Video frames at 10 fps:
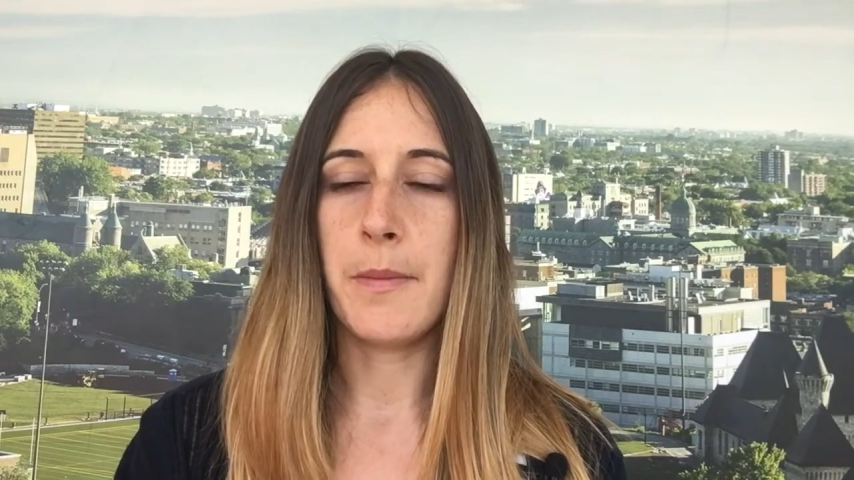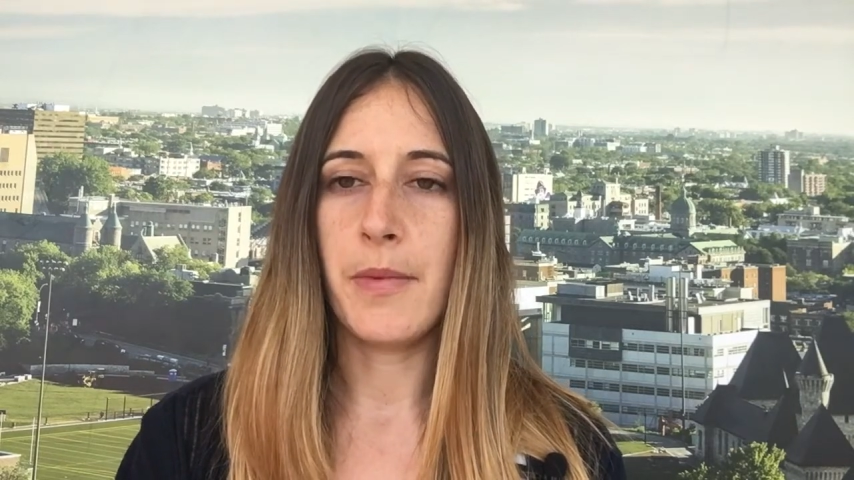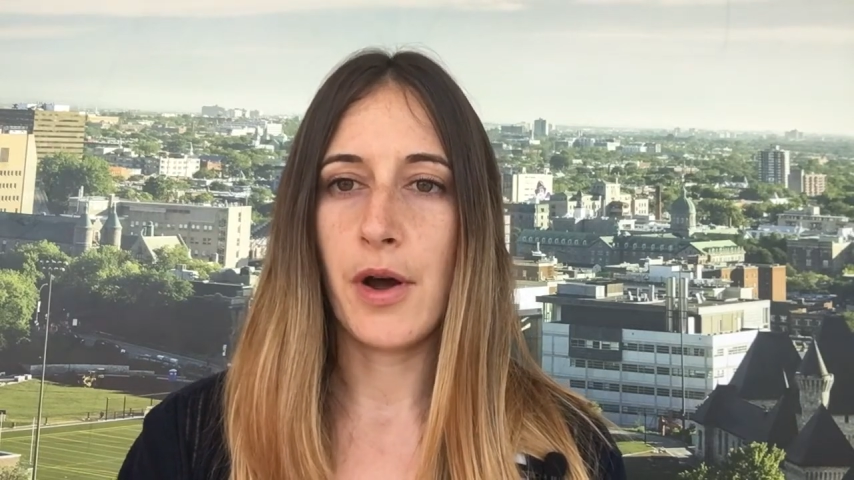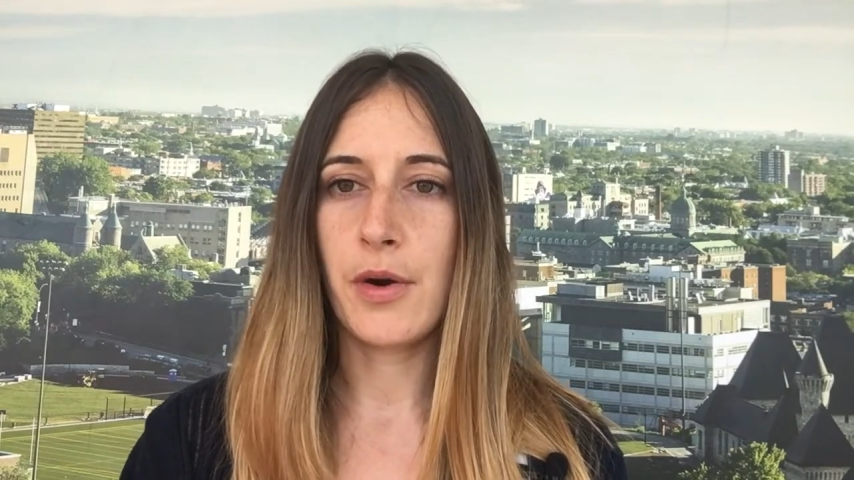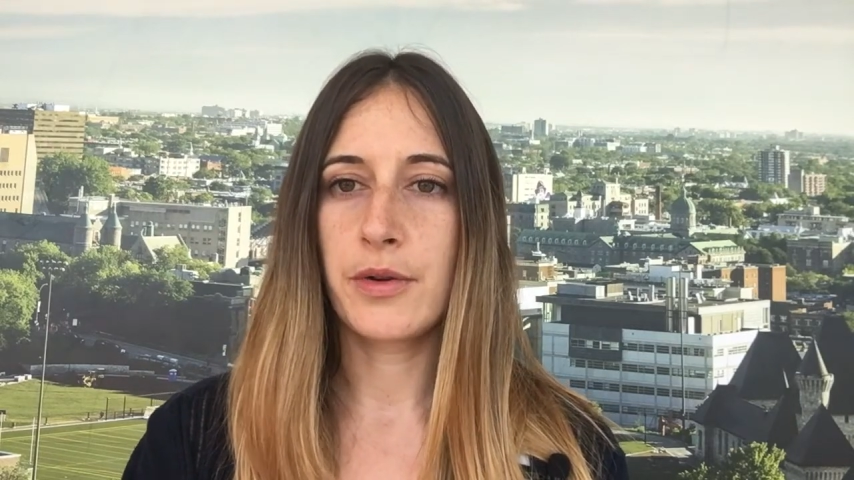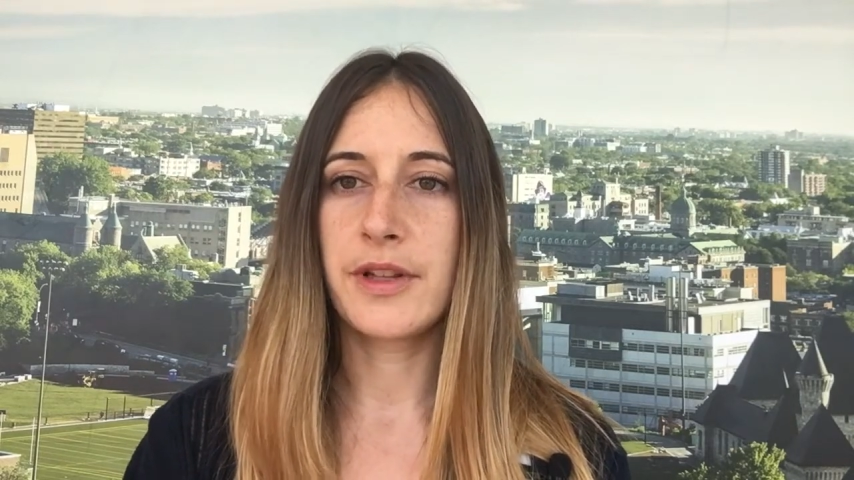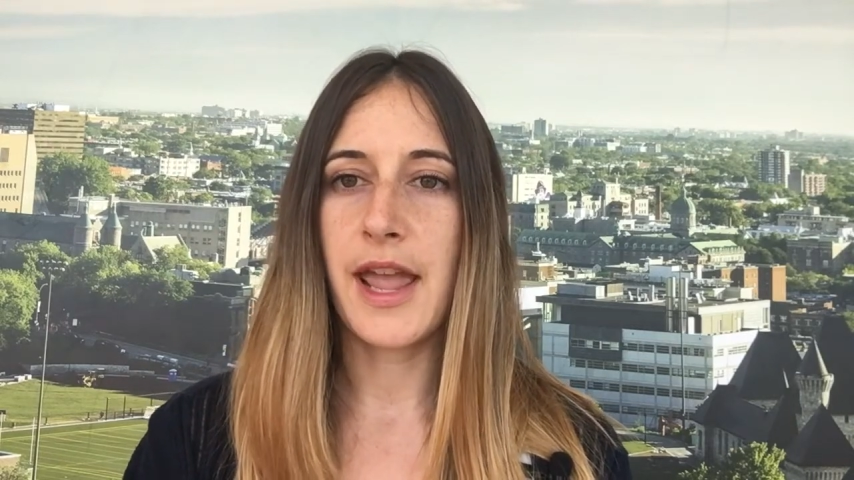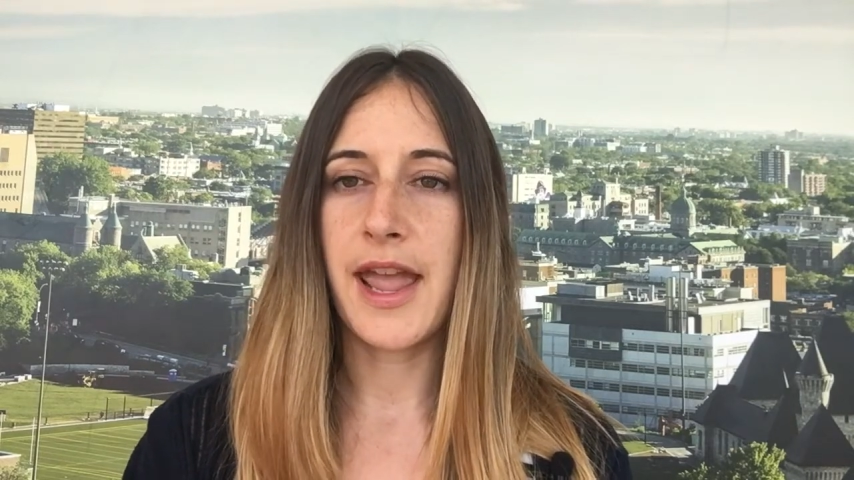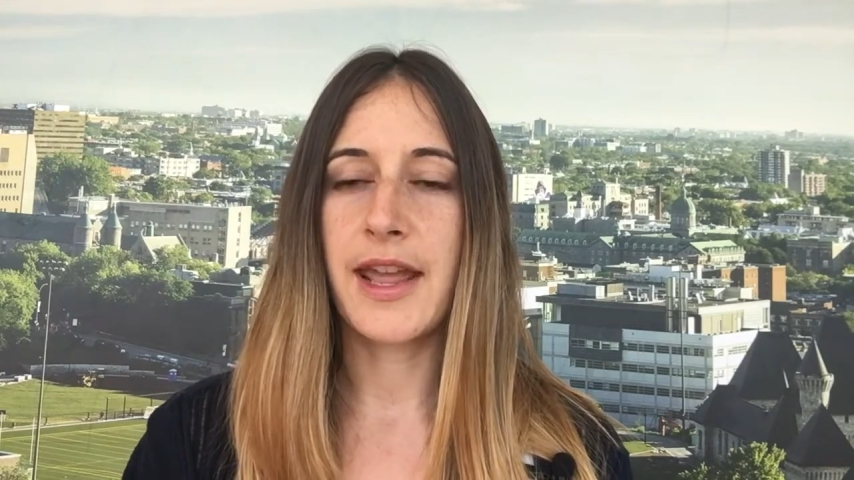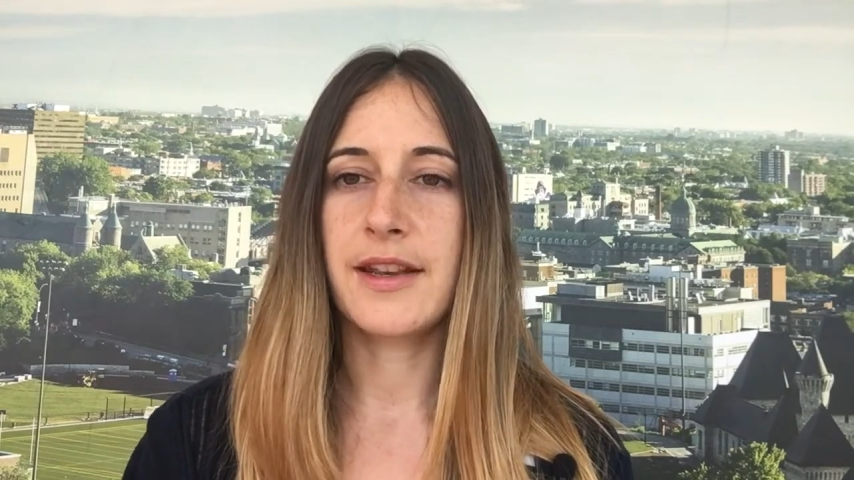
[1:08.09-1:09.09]
bone
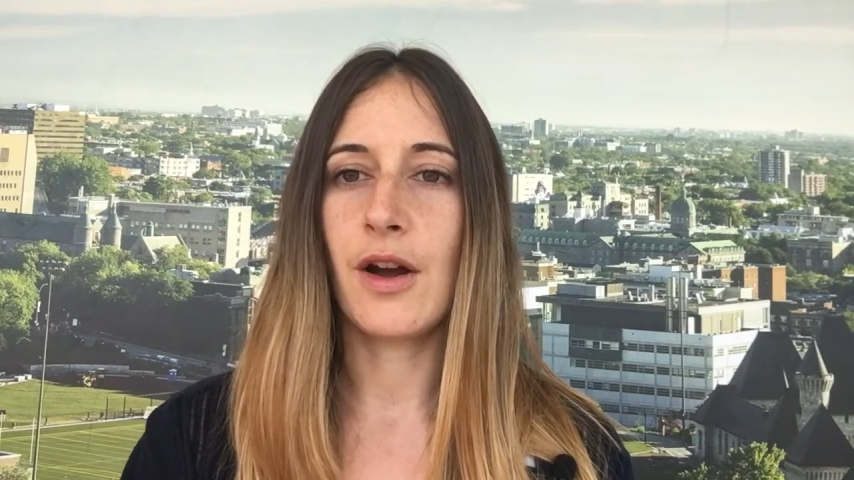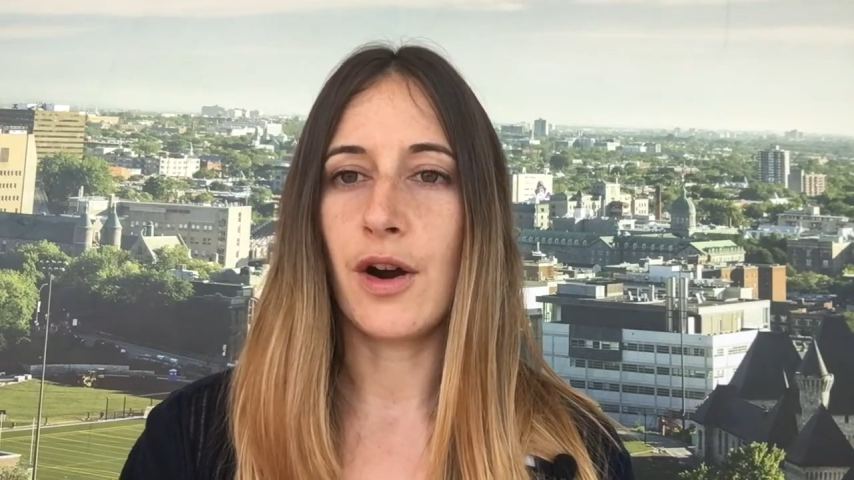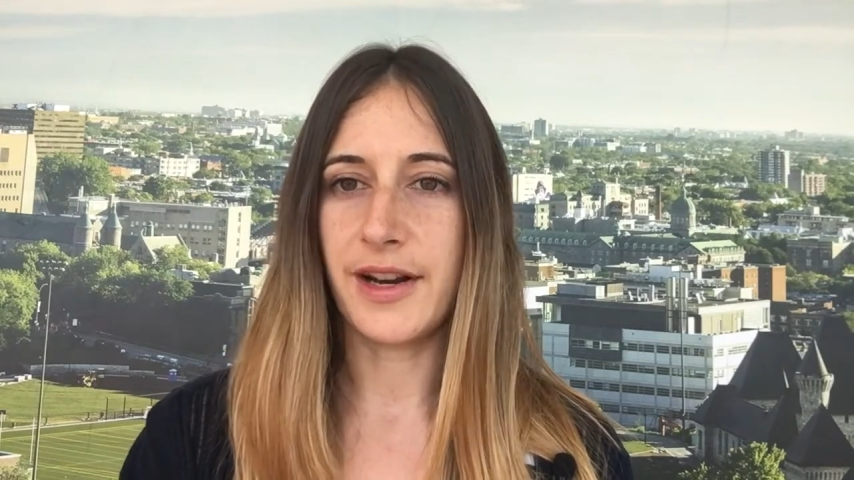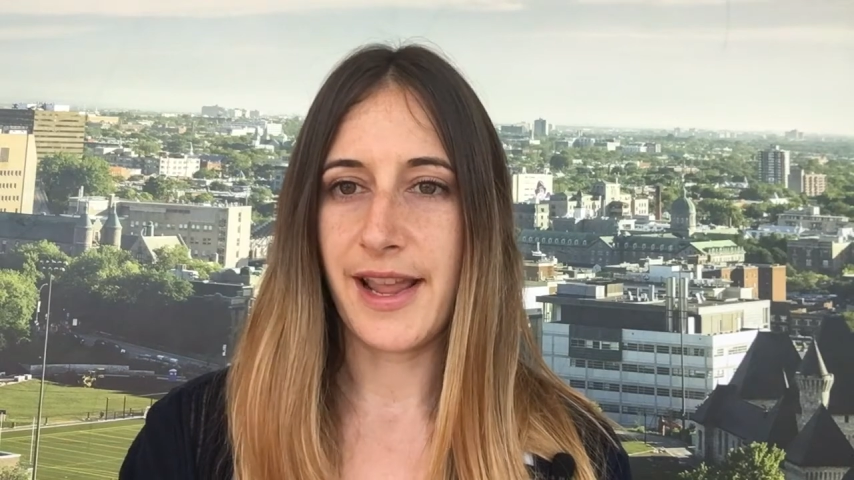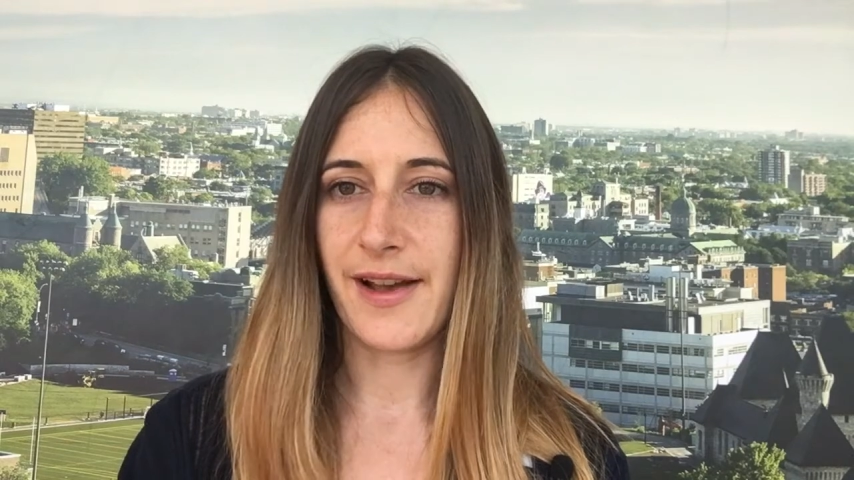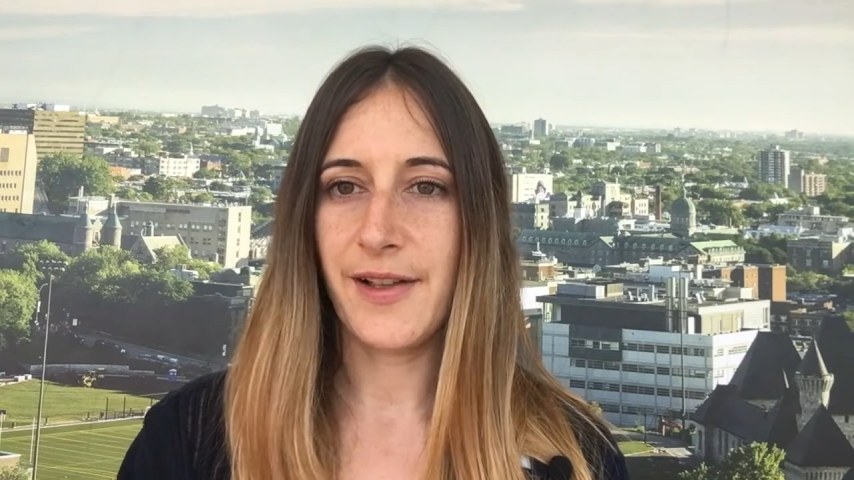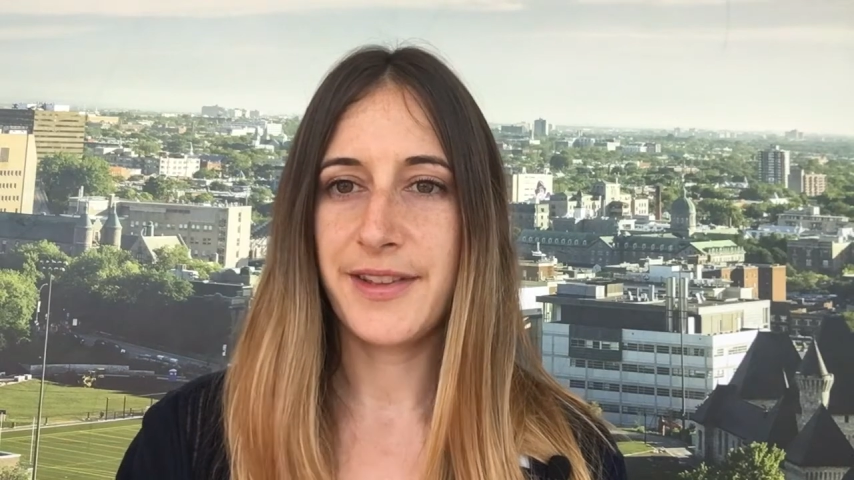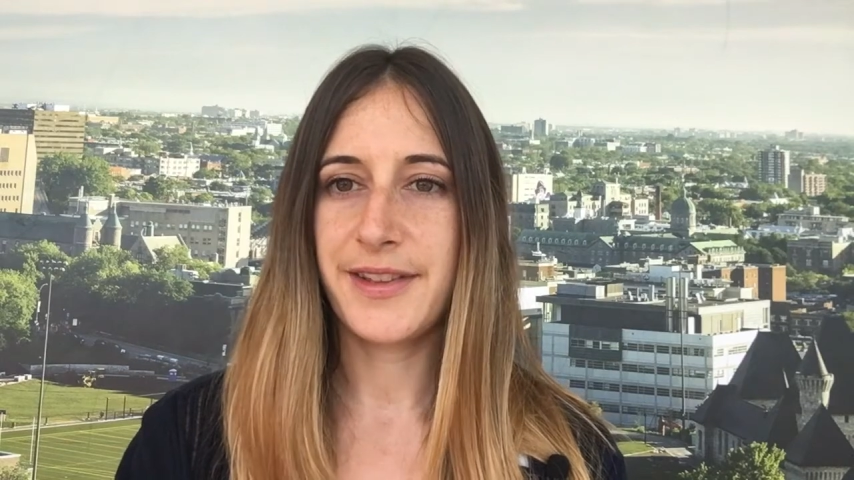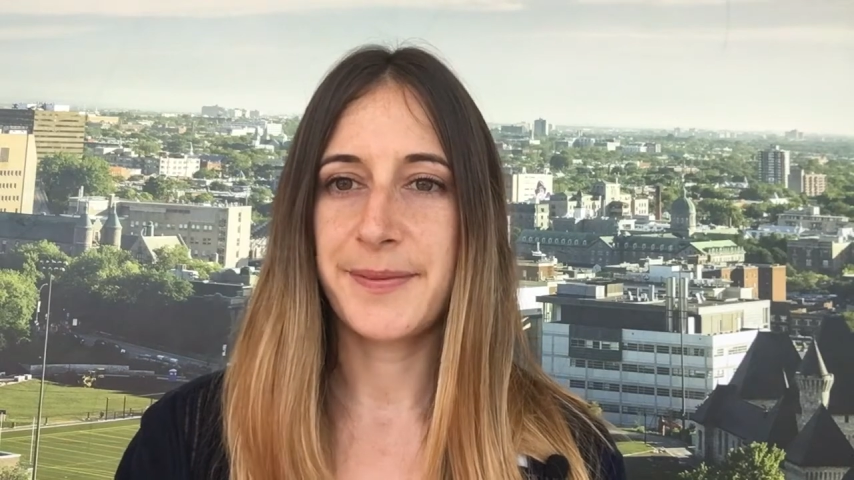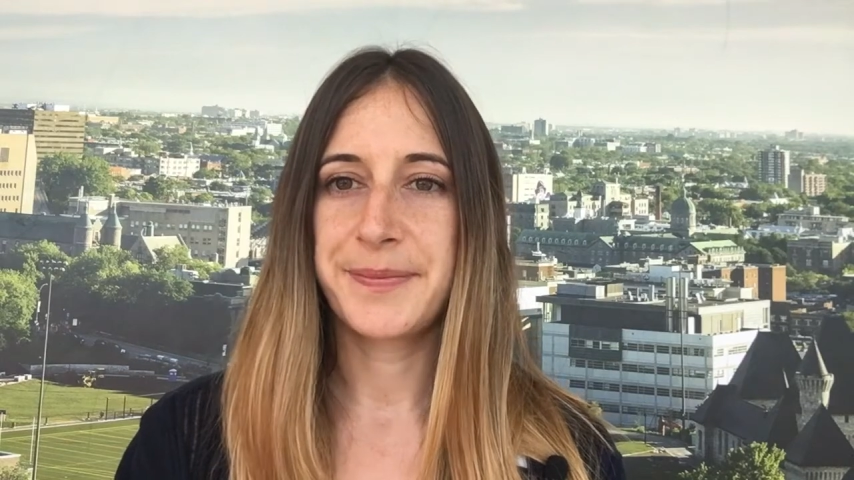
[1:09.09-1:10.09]
and heart
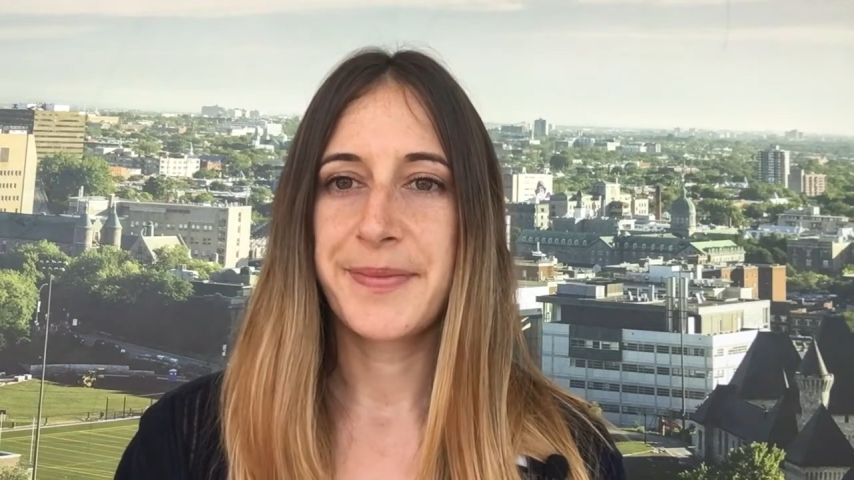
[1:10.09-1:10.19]
health.